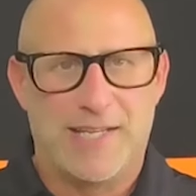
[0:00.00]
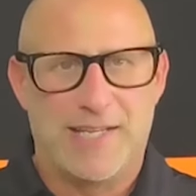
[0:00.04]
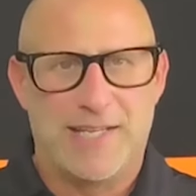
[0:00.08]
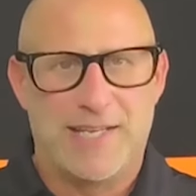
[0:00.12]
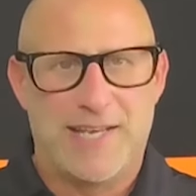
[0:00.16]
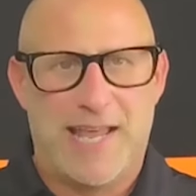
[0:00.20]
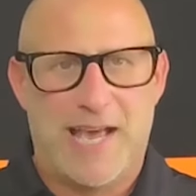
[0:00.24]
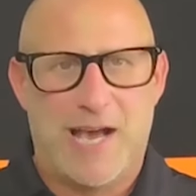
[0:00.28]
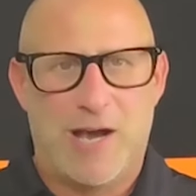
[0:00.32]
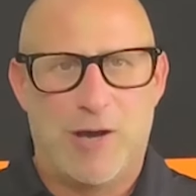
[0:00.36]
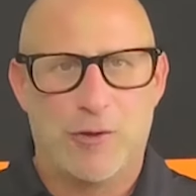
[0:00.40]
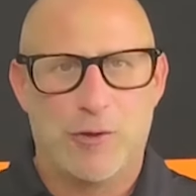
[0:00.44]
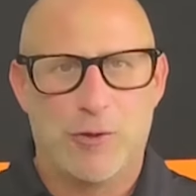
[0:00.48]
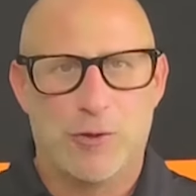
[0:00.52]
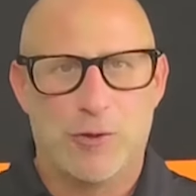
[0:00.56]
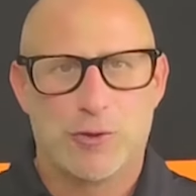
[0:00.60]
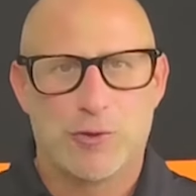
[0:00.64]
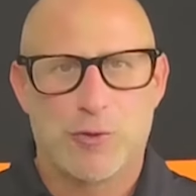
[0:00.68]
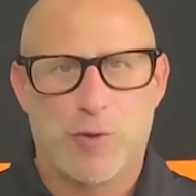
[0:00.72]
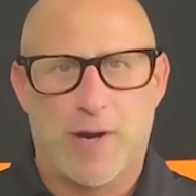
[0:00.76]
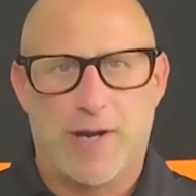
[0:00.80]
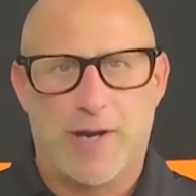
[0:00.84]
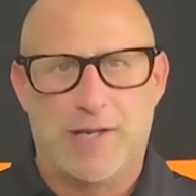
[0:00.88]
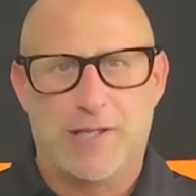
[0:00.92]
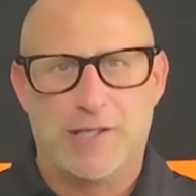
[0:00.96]
Now you're
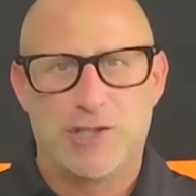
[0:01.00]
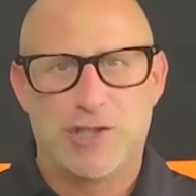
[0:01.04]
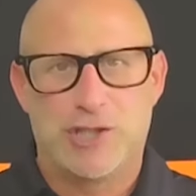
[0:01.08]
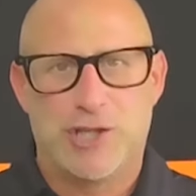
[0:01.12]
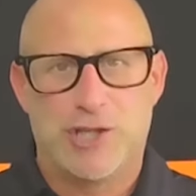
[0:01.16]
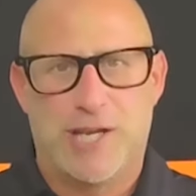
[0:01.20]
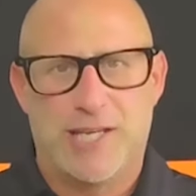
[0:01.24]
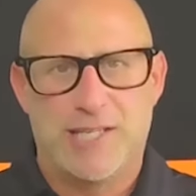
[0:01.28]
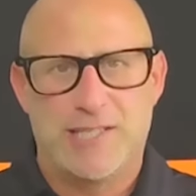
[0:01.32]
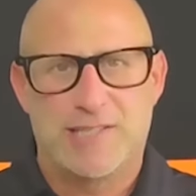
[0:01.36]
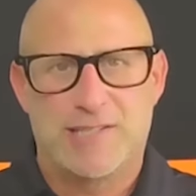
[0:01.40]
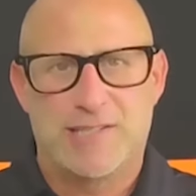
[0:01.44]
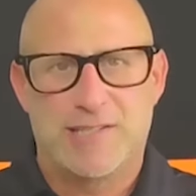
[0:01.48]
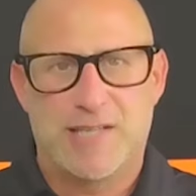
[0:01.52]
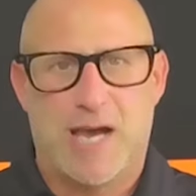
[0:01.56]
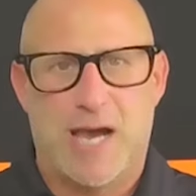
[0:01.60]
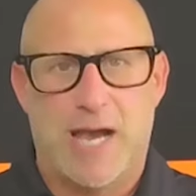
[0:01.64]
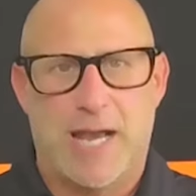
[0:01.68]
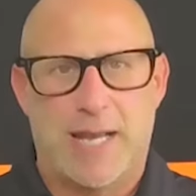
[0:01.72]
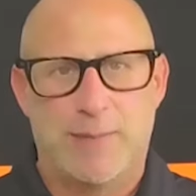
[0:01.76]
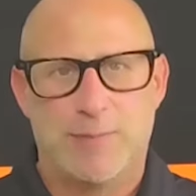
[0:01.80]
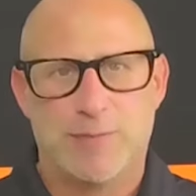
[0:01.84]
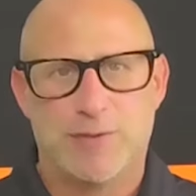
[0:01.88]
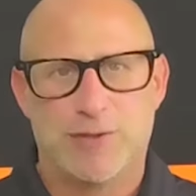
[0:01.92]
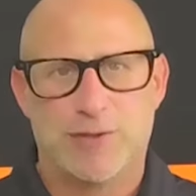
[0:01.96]
trying to chase
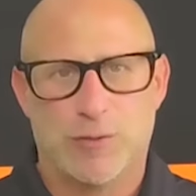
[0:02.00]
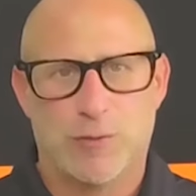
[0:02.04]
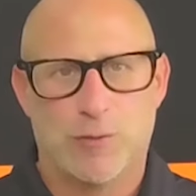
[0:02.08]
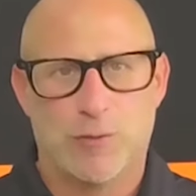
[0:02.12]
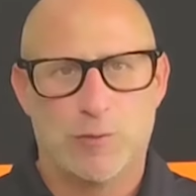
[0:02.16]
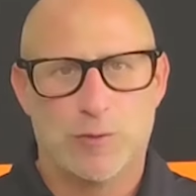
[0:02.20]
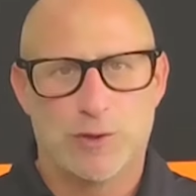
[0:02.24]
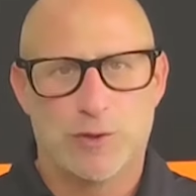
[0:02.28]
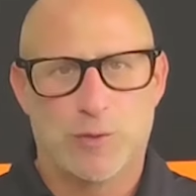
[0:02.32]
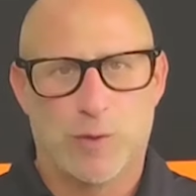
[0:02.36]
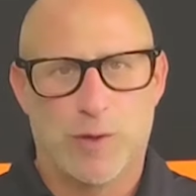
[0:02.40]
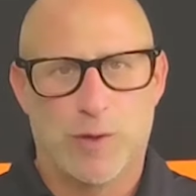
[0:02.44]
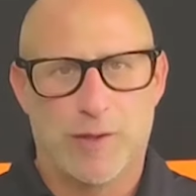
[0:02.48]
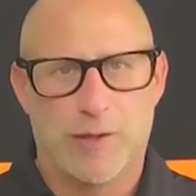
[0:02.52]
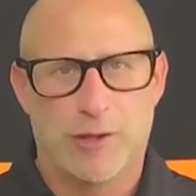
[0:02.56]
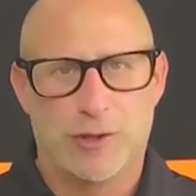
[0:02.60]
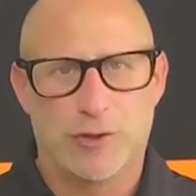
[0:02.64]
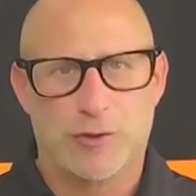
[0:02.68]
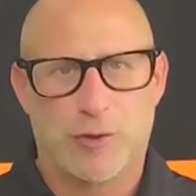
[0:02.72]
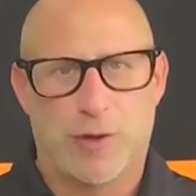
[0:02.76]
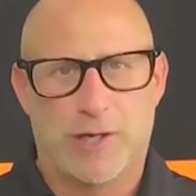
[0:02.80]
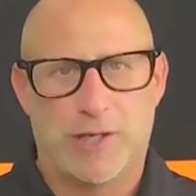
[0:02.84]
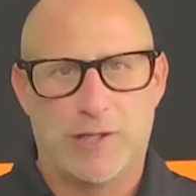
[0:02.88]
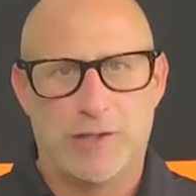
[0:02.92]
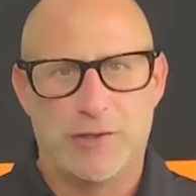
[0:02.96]
time zones where they're
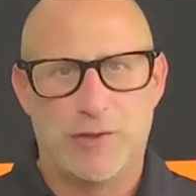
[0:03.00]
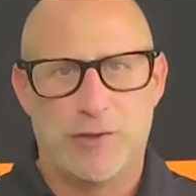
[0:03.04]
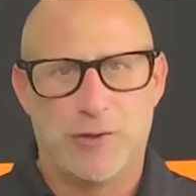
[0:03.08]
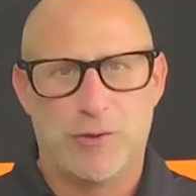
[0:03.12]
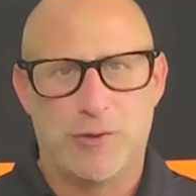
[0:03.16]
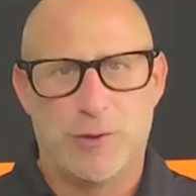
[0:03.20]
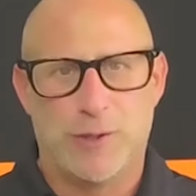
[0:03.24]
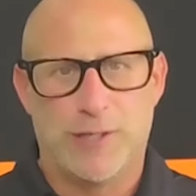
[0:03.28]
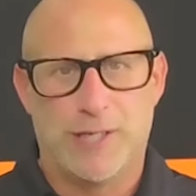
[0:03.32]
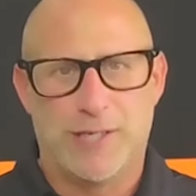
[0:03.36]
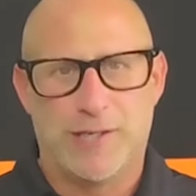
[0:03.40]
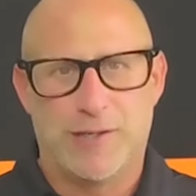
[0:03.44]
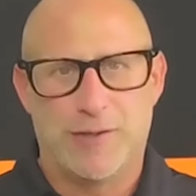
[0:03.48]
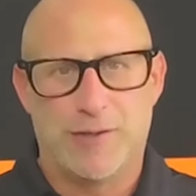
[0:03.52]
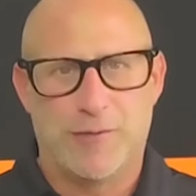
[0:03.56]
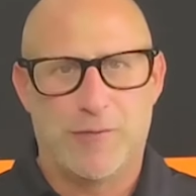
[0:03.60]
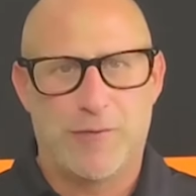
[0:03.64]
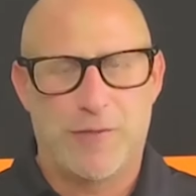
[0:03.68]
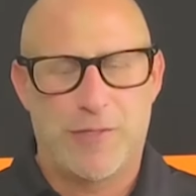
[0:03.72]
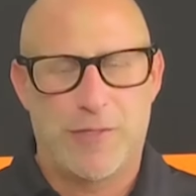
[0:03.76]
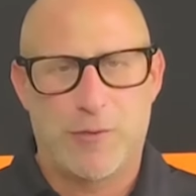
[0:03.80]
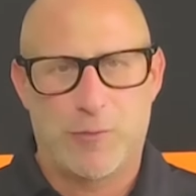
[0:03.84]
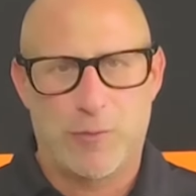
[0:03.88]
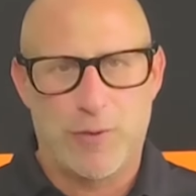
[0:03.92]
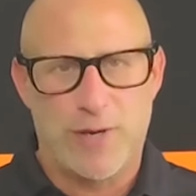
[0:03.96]
trying to do it
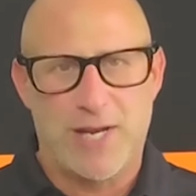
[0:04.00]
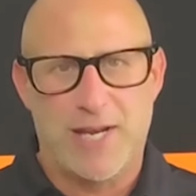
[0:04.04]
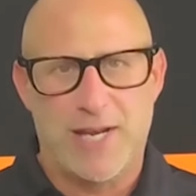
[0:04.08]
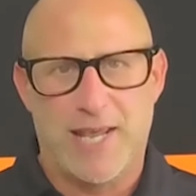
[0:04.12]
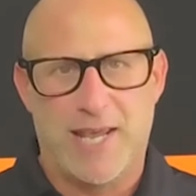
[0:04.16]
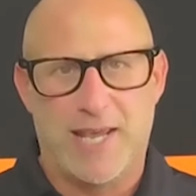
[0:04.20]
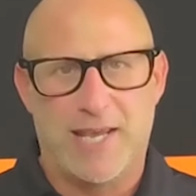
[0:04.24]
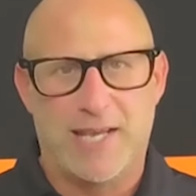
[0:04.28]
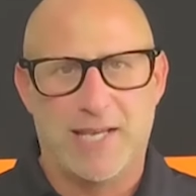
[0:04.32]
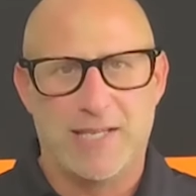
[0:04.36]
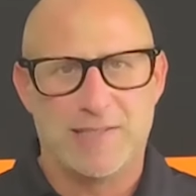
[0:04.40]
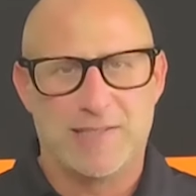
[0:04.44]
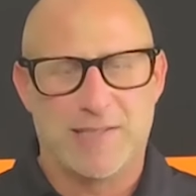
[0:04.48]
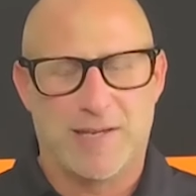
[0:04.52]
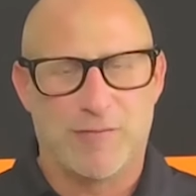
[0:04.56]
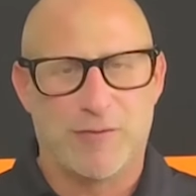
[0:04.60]
3 days.